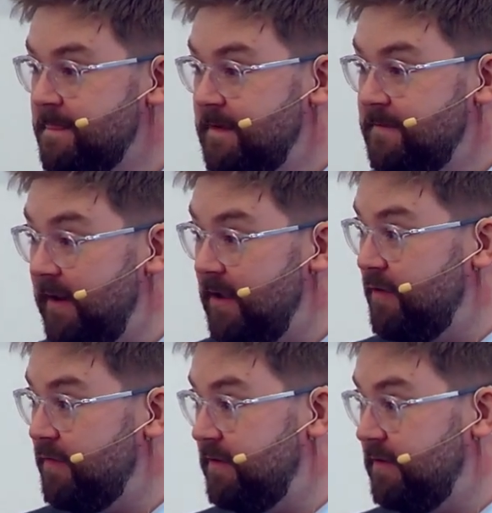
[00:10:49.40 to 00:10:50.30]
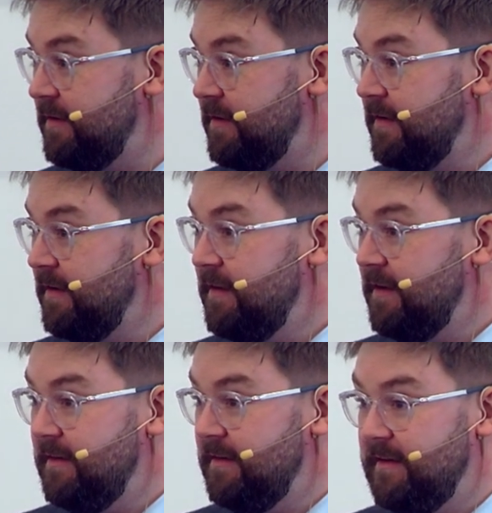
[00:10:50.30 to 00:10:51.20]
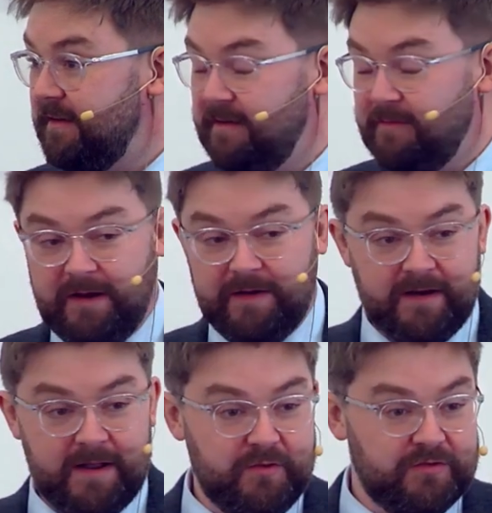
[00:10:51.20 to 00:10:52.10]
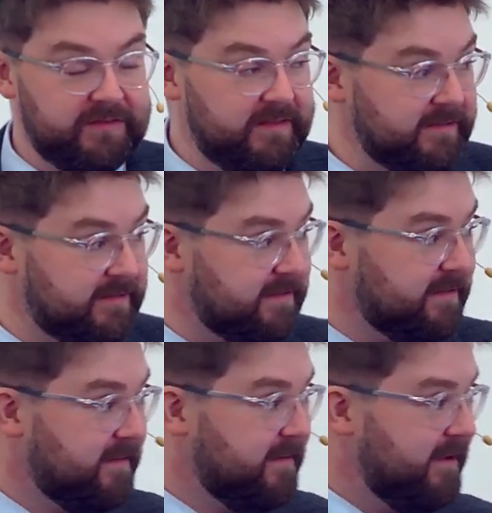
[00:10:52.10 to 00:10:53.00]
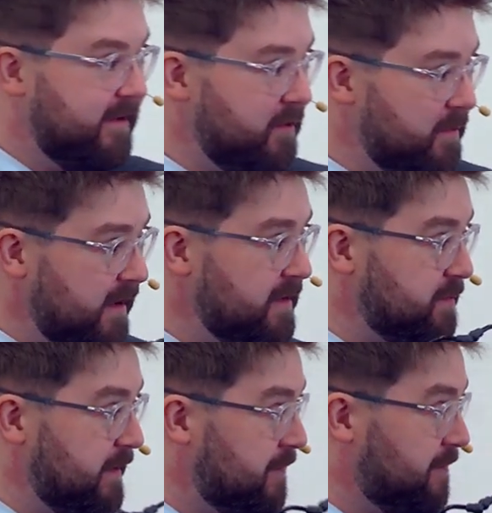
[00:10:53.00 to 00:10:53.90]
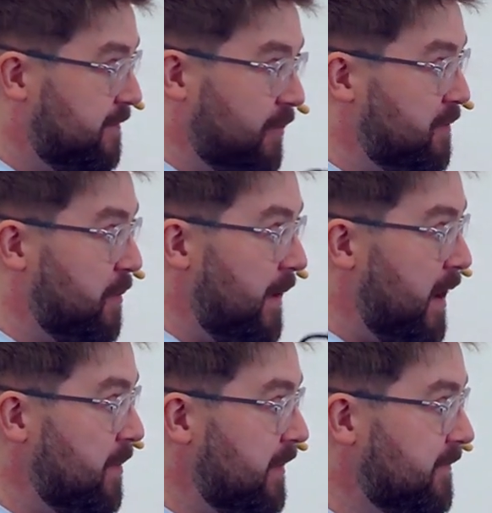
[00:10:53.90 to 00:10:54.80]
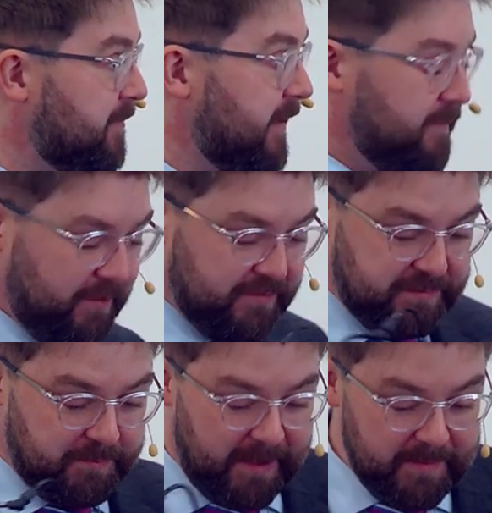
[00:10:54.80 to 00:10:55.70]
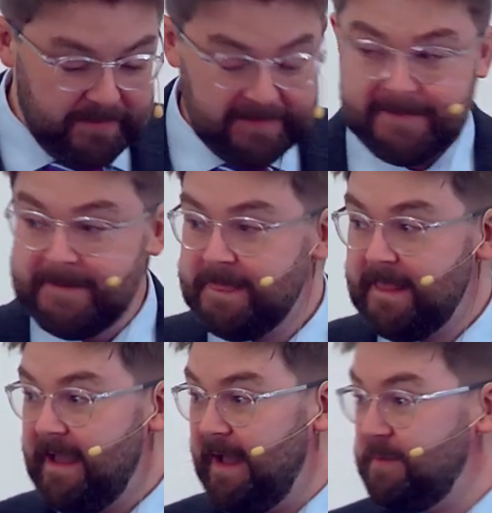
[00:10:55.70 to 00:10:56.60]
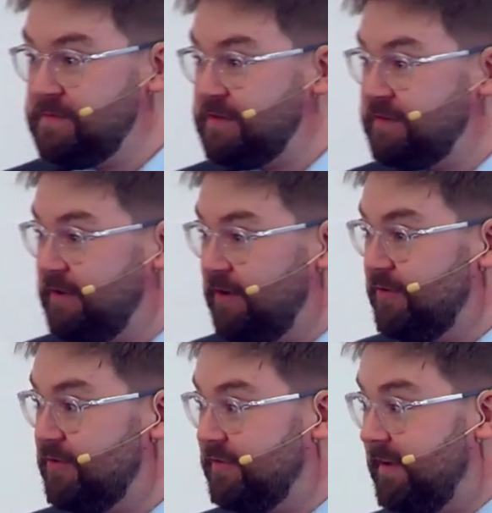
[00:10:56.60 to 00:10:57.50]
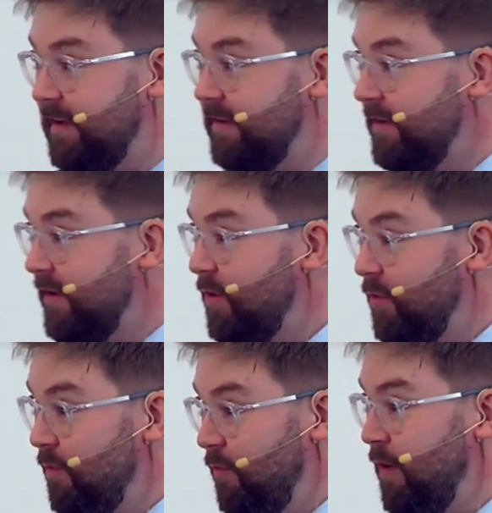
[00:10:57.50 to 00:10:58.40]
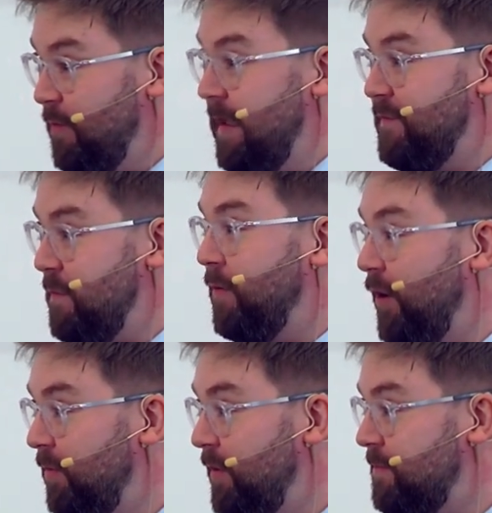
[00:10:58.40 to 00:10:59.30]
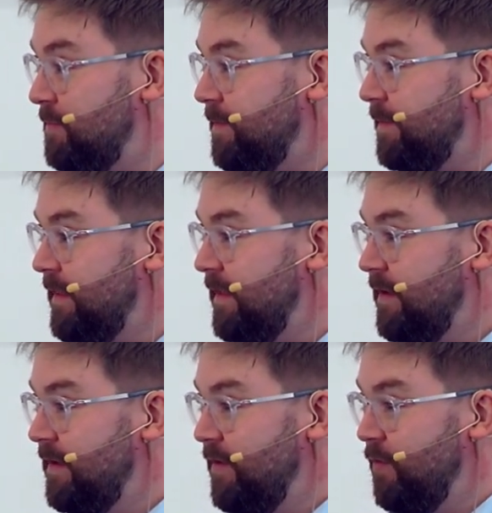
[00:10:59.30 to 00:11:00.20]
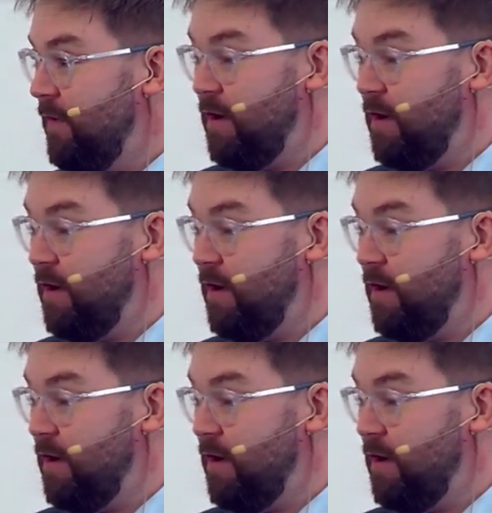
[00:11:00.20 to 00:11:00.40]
Very often, whenever I'm using this, it reminds me of, of the Bible because the Bible helps us to understand where we have a problem, where